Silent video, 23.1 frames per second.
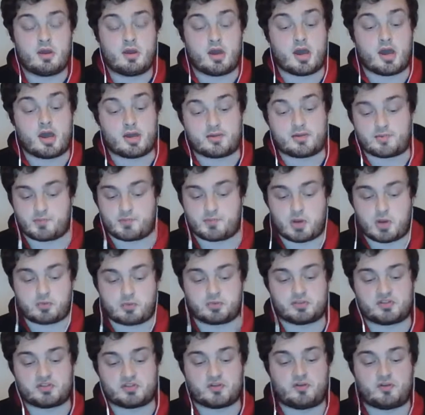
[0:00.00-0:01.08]
At the
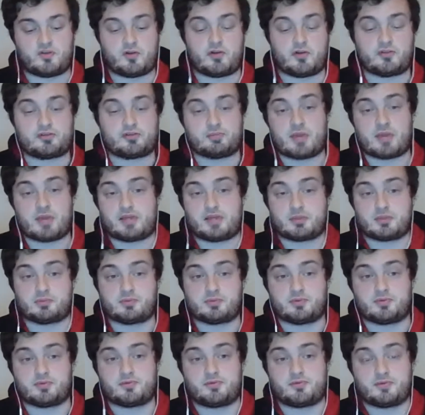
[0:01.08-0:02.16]
moment, top four is made up
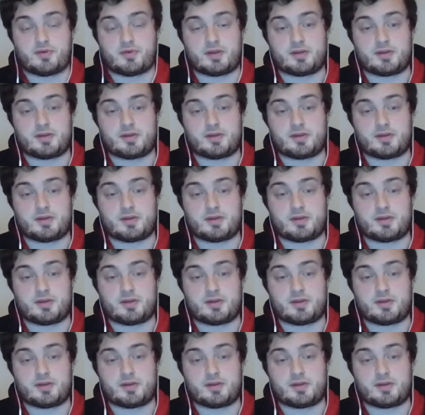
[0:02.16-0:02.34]
of